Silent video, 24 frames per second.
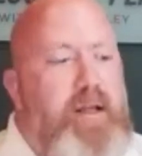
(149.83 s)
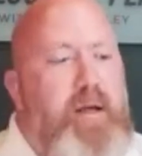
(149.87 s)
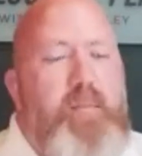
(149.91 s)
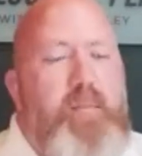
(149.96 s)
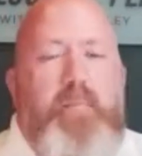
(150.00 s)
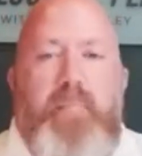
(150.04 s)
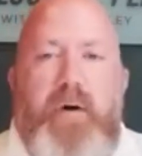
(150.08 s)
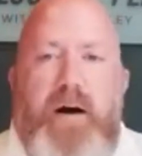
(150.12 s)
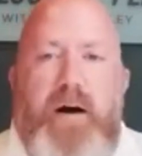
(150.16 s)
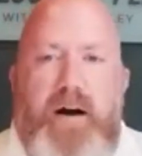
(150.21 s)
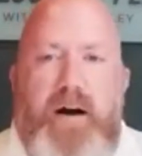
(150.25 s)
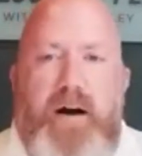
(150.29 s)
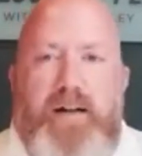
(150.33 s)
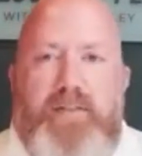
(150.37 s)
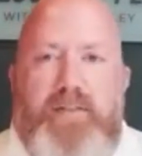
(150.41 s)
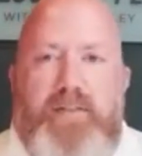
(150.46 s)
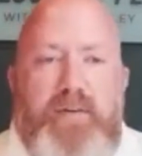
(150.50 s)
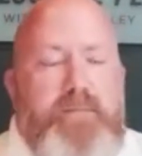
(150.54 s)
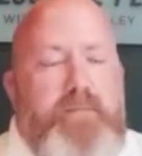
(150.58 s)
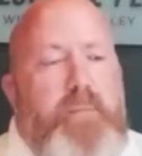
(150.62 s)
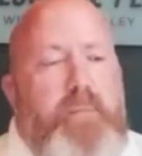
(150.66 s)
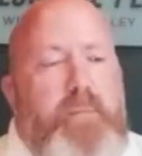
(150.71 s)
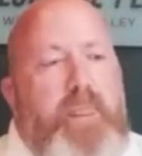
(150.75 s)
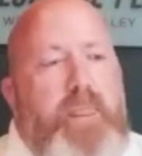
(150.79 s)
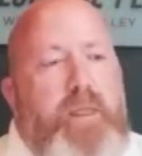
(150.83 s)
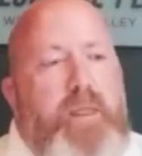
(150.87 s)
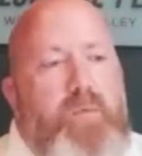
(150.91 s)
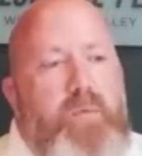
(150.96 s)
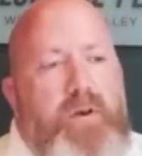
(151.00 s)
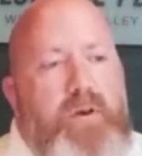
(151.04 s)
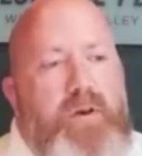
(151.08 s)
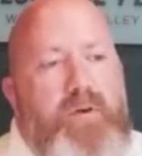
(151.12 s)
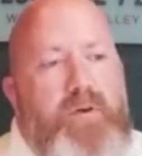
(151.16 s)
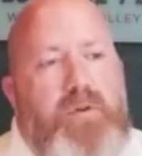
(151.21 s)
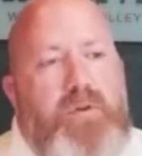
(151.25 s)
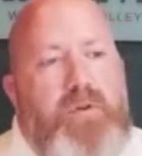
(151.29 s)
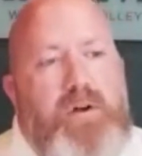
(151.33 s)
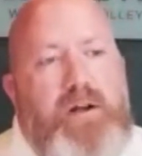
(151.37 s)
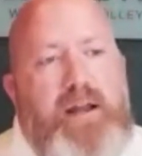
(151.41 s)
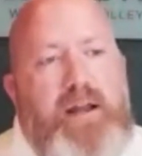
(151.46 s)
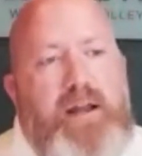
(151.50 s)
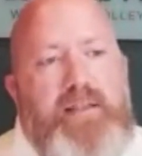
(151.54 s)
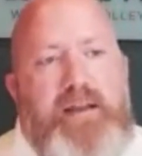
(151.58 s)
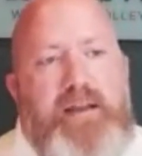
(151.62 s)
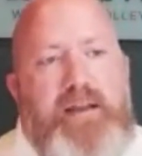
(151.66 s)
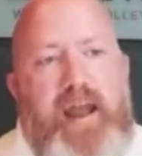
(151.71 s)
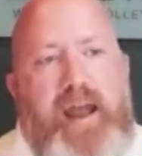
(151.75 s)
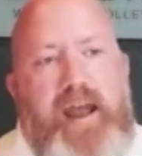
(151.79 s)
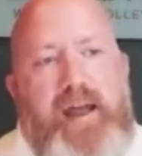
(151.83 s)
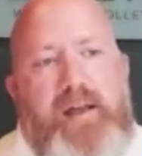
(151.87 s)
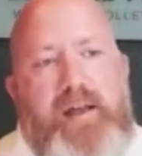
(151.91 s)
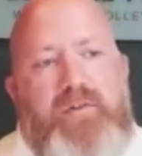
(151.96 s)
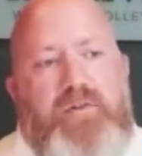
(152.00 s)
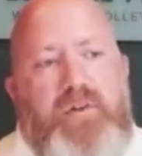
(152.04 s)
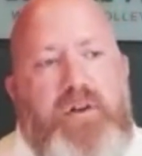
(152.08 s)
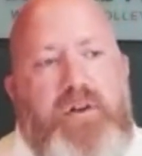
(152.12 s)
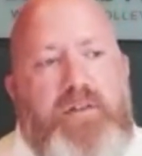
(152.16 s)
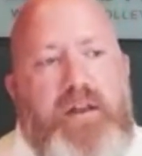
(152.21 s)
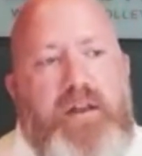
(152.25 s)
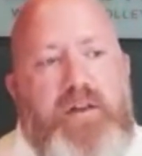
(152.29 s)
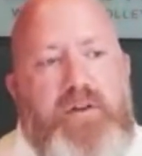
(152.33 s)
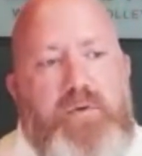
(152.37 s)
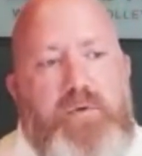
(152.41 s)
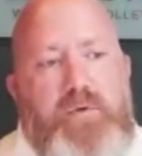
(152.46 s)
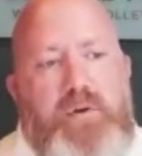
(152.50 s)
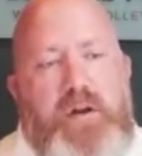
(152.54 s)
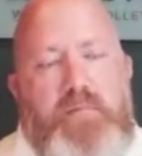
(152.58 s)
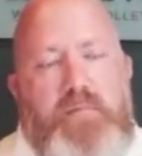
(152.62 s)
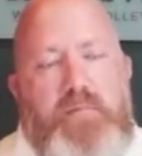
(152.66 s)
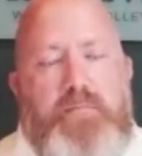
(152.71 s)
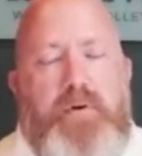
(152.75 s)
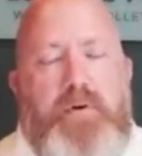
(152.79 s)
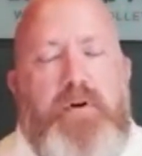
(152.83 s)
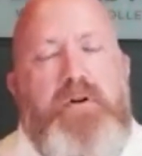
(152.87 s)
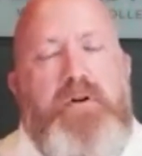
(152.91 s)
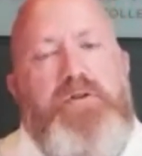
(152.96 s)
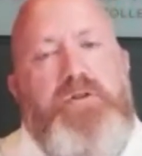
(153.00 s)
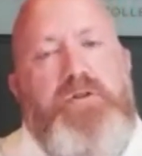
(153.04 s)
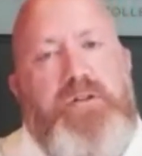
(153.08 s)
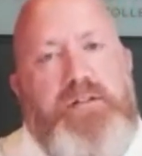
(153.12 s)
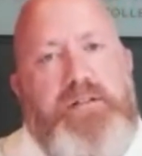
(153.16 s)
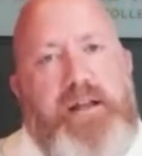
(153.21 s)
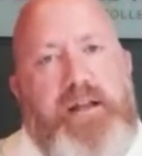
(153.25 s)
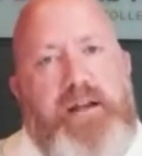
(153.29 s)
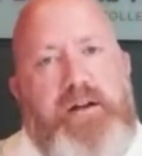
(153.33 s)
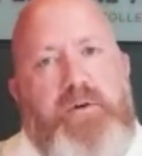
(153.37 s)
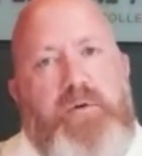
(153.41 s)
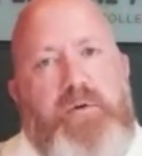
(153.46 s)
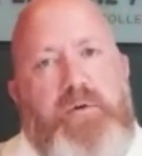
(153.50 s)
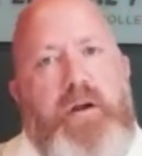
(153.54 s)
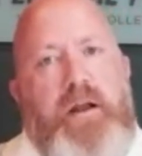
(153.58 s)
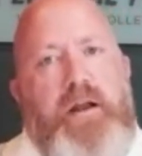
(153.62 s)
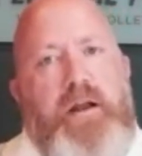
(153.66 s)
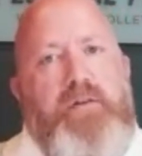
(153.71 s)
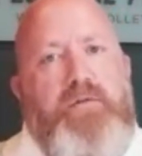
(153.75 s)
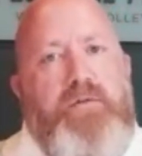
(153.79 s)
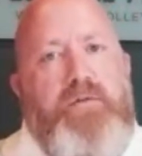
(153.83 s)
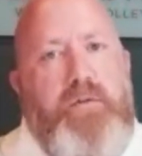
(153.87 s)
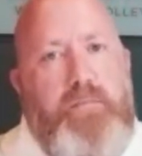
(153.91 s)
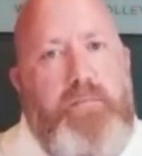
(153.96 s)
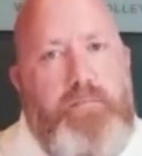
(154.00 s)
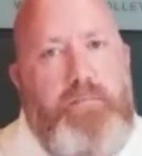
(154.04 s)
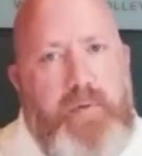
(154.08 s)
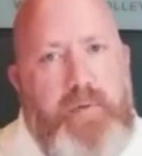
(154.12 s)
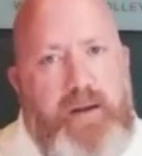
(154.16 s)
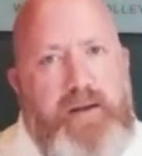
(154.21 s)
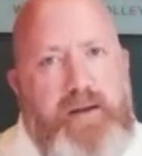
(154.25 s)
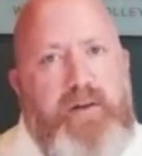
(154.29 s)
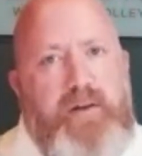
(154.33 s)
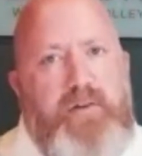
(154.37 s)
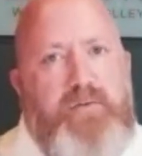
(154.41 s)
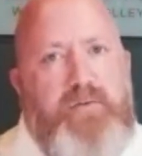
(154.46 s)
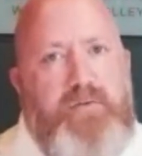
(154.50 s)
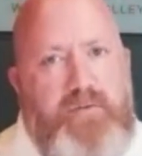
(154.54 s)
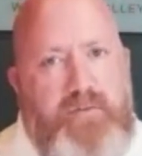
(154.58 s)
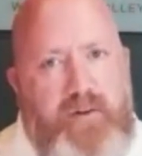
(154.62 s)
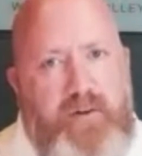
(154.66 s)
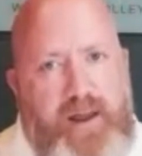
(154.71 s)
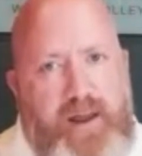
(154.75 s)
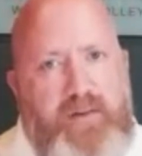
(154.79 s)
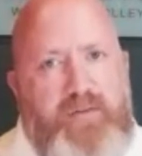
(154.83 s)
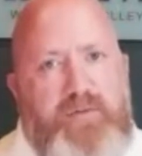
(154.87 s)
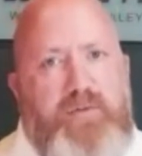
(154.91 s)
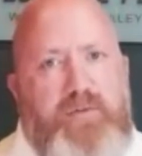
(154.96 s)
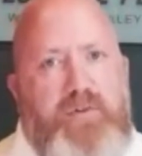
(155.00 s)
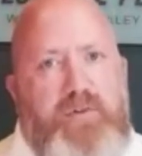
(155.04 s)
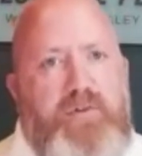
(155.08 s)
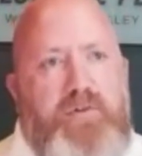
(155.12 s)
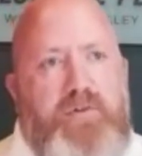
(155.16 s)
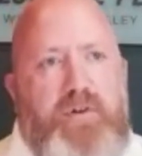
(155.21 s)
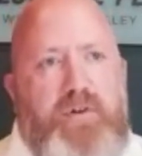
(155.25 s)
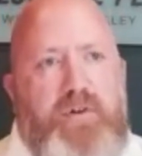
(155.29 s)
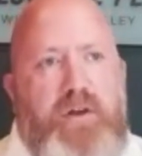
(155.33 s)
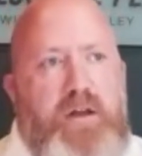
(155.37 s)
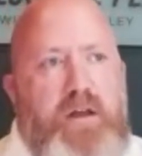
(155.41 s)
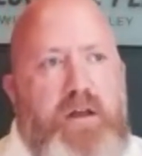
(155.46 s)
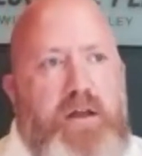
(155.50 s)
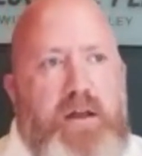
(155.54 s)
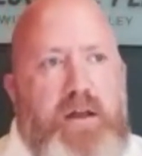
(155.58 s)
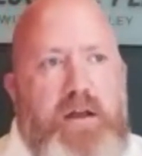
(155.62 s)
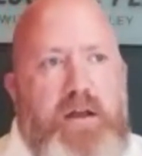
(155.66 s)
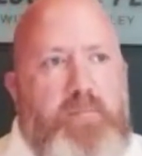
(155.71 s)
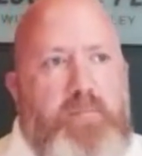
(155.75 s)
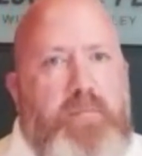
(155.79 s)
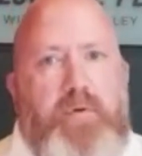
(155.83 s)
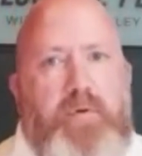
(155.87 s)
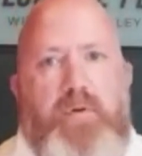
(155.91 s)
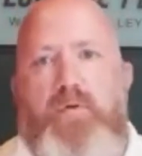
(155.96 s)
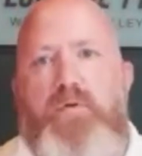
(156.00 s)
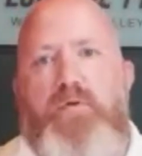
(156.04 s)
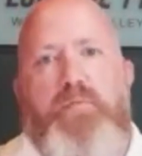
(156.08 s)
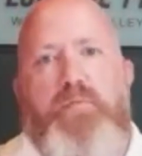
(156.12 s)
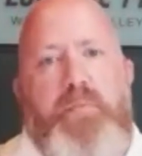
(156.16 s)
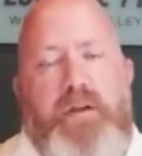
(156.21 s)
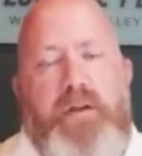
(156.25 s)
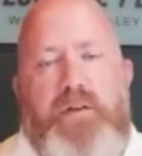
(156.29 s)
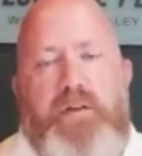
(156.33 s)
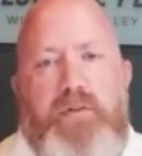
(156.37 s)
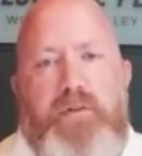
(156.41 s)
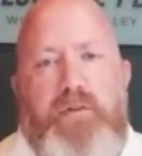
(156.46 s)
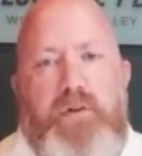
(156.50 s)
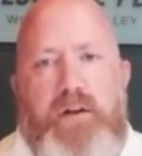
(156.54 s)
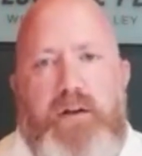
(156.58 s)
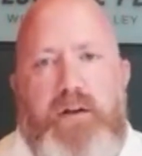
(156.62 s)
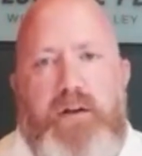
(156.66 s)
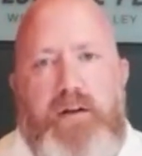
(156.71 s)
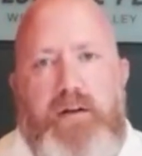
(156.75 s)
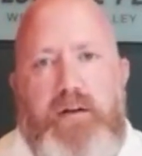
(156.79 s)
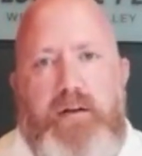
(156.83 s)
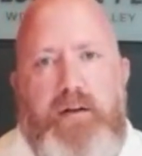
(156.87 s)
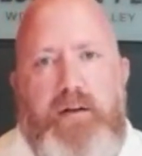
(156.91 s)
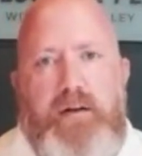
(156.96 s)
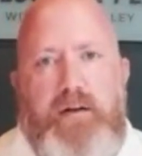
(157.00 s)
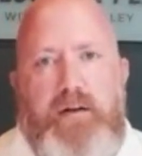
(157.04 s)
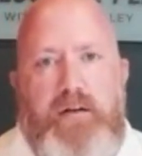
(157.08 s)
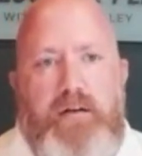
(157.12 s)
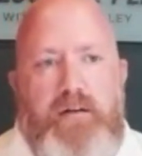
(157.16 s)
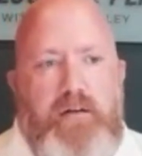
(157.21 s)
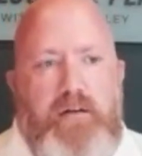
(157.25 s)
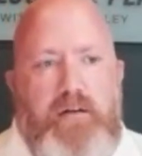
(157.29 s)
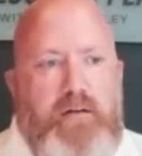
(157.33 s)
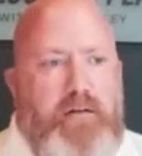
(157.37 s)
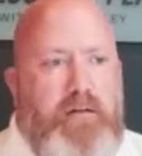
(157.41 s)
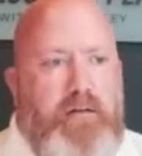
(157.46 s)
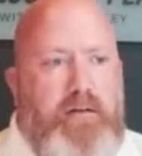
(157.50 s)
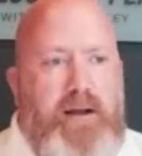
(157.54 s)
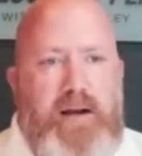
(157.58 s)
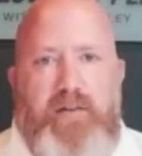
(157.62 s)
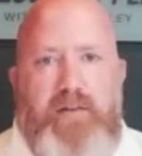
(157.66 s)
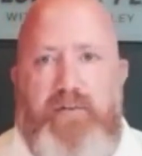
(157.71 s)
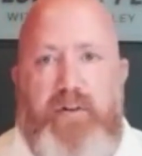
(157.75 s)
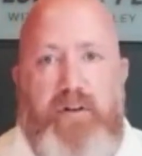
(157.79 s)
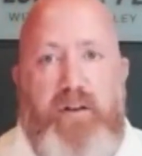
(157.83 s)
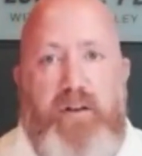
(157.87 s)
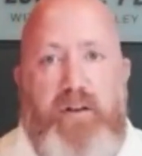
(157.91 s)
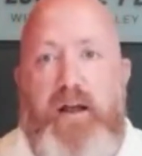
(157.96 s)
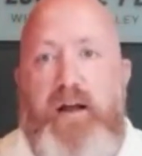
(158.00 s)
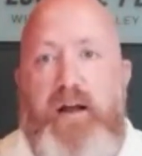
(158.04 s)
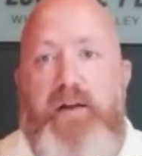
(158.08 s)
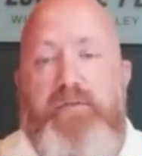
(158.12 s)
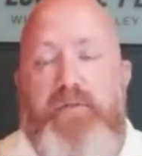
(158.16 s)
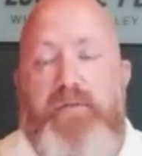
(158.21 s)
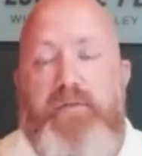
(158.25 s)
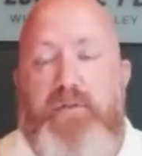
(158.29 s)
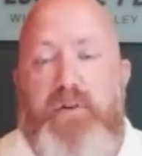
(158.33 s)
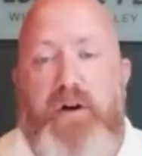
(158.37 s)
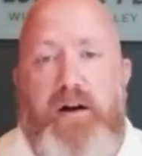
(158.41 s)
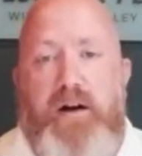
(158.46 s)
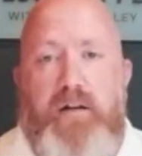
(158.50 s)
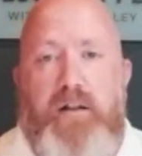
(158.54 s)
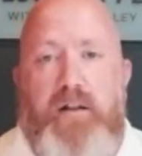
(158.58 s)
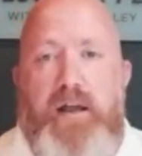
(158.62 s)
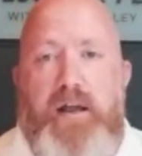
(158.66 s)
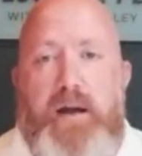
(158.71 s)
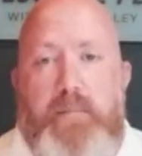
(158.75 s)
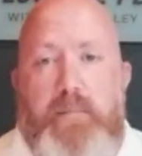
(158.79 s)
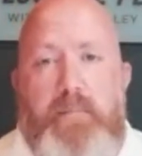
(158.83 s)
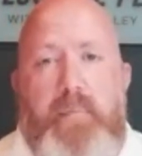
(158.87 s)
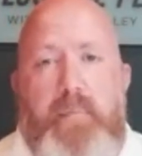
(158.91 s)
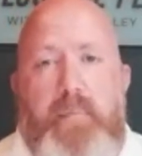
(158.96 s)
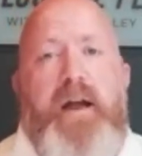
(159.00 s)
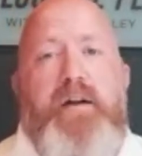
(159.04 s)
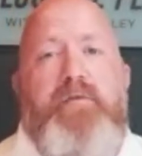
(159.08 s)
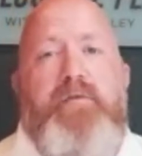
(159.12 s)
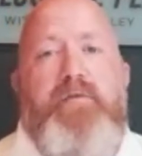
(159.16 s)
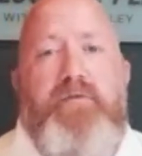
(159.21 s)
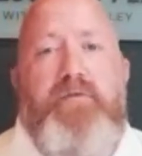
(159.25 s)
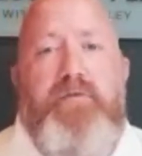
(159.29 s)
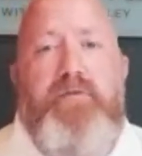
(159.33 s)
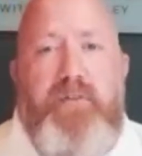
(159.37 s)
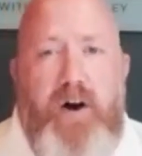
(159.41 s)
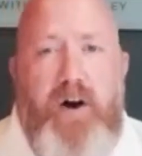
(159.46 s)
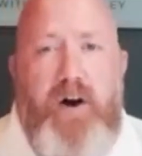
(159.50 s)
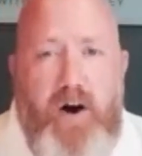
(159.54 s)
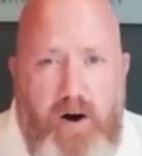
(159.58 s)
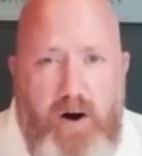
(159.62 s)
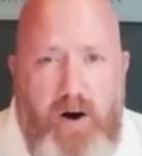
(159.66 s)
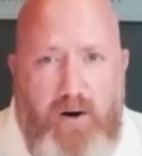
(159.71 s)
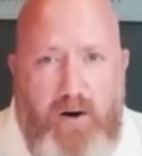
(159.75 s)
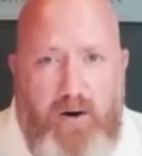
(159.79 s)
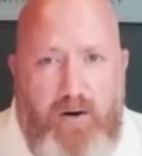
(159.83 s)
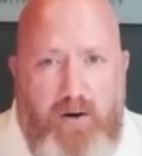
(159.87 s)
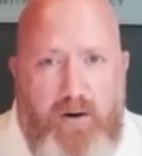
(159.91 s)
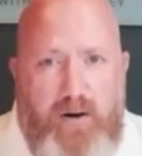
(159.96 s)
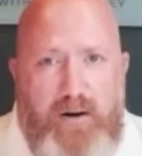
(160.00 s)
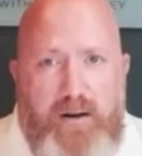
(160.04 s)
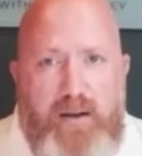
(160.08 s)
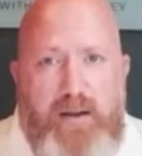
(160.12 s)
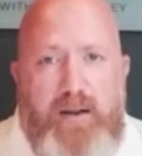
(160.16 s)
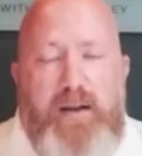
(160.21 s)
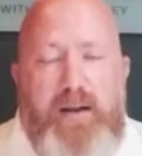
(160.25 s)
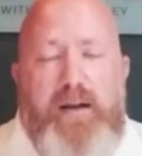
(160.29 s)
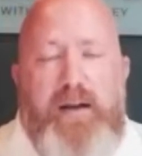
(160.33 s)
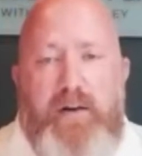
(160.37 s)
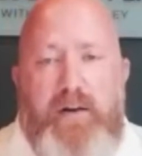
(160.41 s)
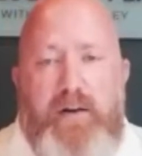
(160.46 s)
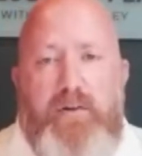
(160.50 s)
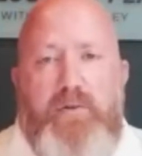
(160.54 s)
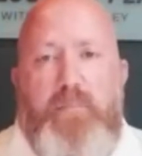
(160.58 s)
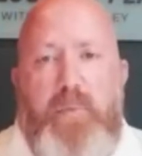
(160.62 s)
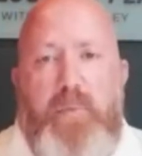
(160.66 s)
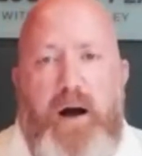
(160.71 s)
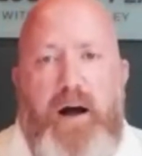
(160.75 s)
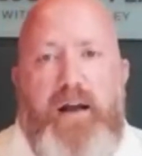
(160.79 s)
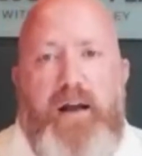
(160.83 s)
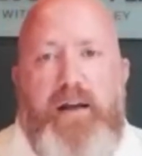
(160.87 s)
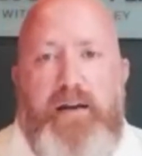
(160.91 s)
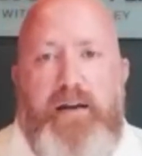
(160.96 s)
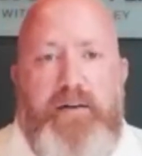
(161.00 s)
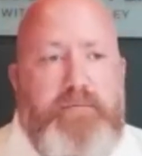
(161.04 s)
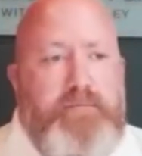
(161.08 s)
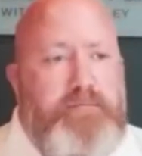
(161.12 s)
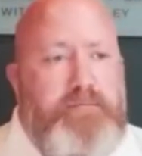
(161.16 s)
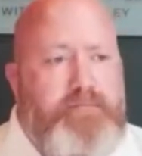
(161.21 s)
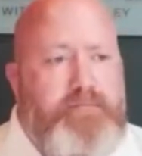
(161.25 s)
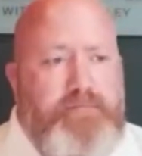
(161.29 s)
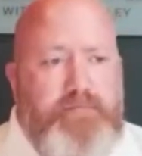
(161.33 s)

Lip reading: But when you look at the asset that you can purchase that creates the biggest, fastest improvement in kind of a lifestyle, by far, it is buying